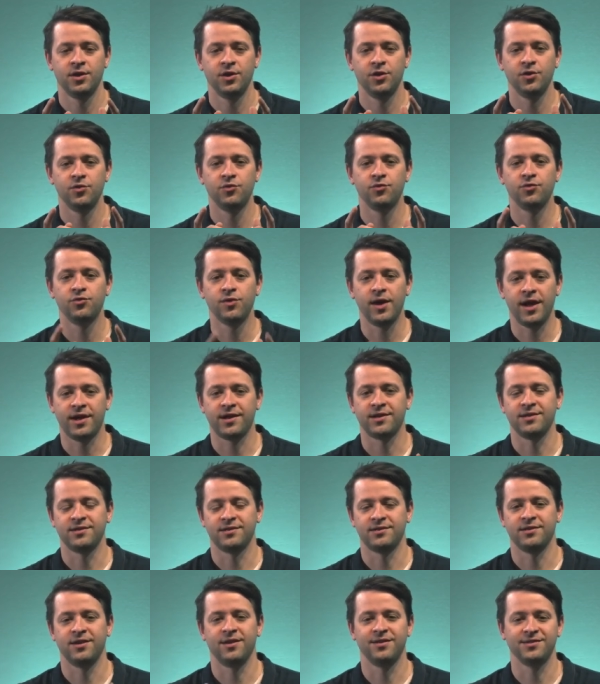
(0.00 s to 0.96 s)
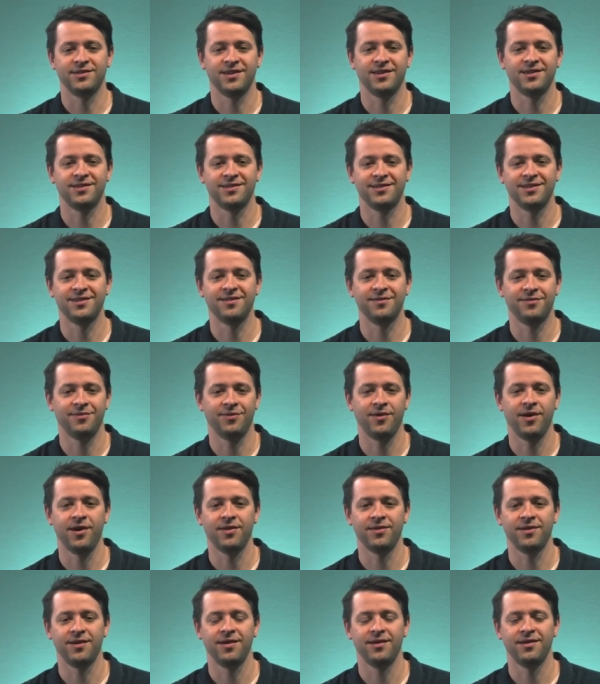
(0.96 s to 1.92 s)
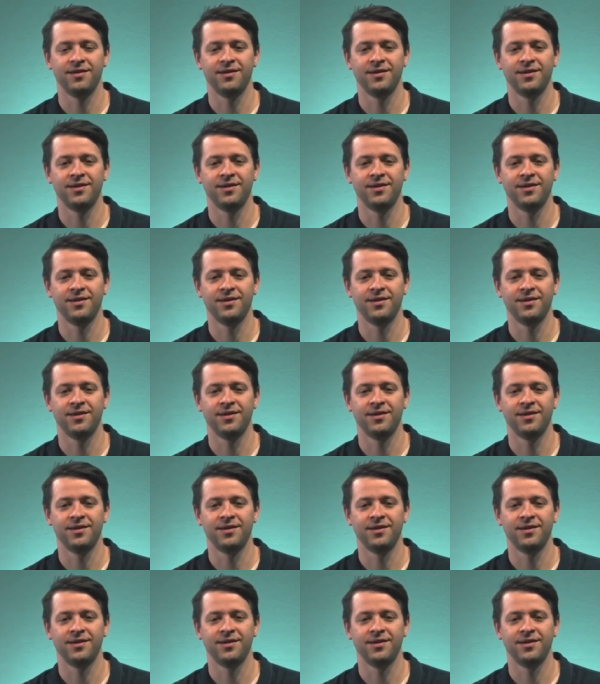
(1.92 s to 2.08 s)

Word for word: who reconciles us to the Father.